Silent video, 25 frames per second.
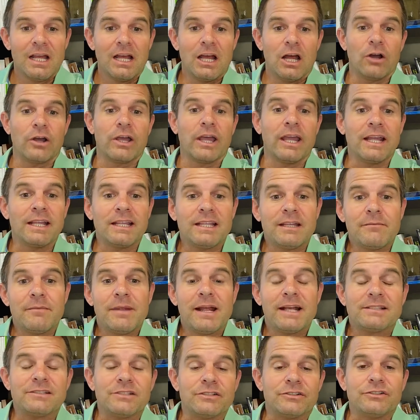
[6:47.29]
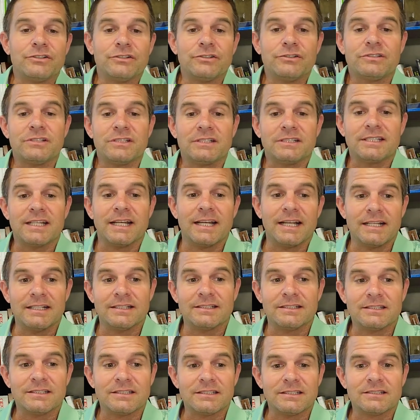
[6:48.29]
Okay, and then Massachusetts
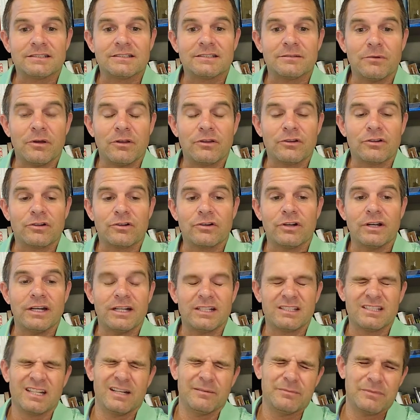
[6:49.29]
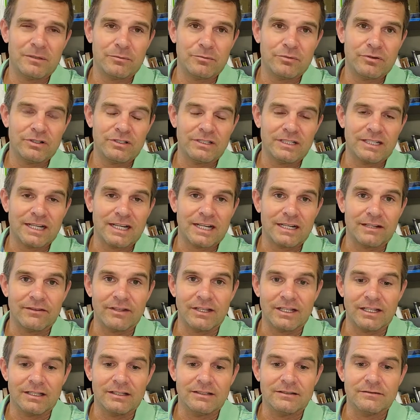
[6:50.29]
has some other credits that I'm going to put in kind of
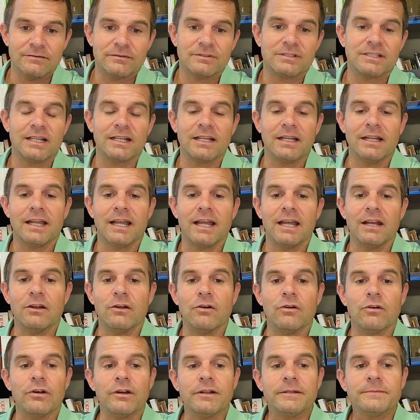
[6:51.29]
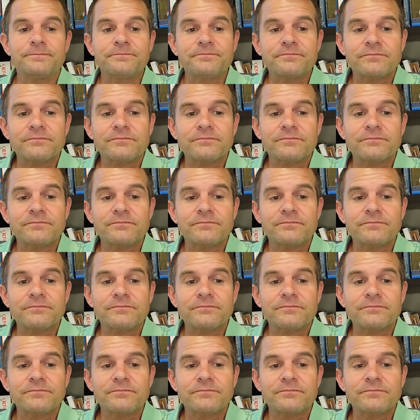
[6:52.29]
like a second category